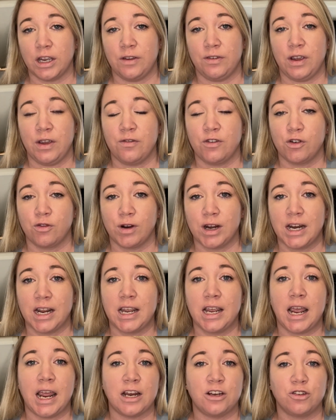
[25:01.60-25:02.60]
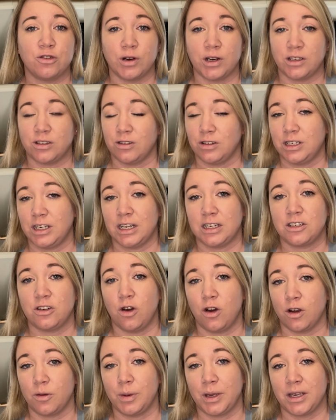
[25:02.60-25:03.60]
if you haven't already and join us on
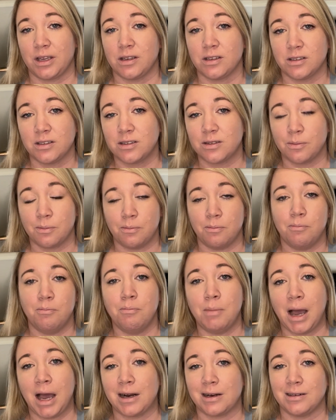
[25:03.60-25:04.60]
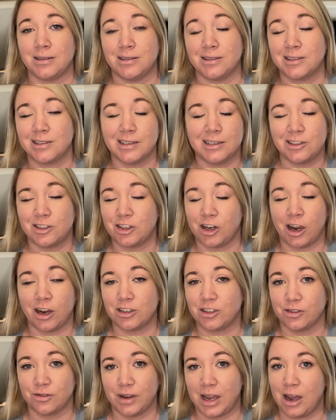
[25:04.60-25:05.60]
TikTok, because Martin's in
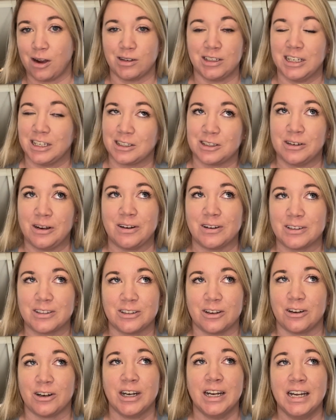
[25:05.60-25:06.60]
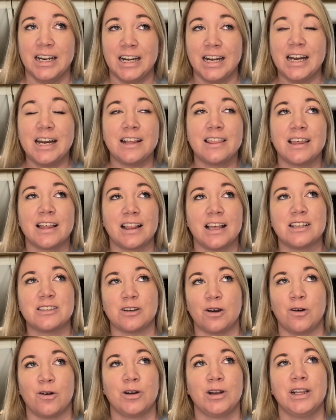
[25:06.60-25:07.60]
charge of our TikTok, so anything that's
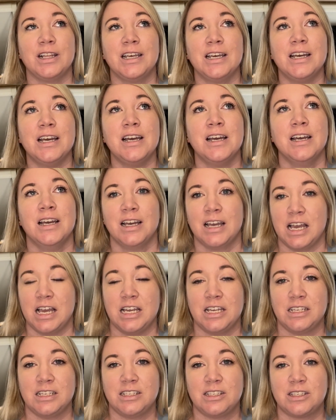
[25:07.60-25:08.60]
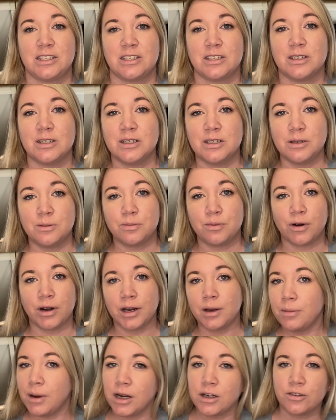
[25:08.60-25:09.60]
on there is
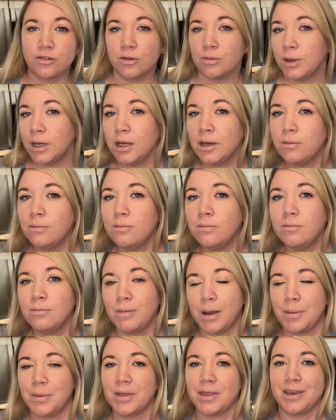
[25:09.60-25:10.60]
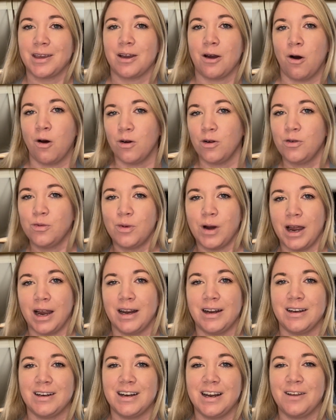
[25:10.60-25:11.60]
pretty much from him. Maybe the odd
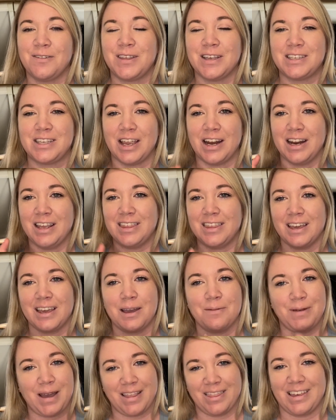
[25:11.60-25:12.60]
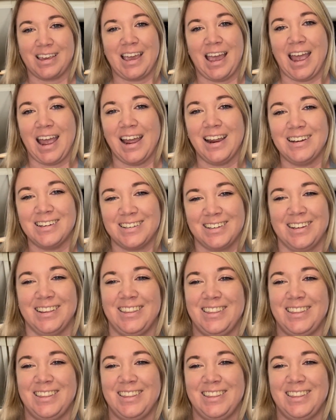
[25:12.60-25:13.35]
one if there's anything about the cat.